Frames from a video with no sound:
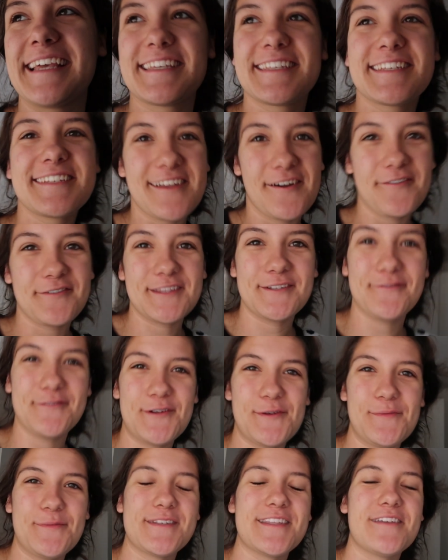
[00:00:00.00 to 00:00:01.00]
like stuff in the
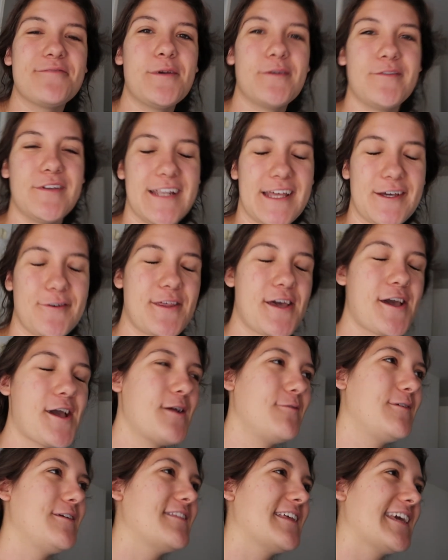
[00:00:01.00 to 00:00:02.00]
rooms, they've moved in like all their
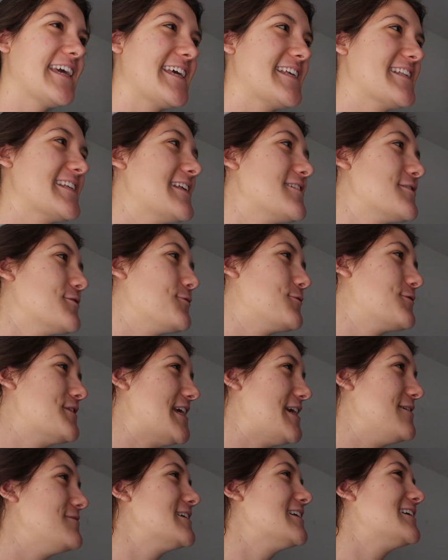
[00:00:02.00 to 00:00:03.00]
homey things and it's all
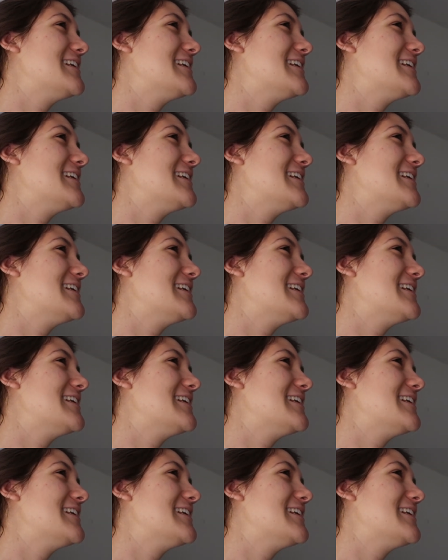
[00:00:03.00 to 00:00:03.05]
themed,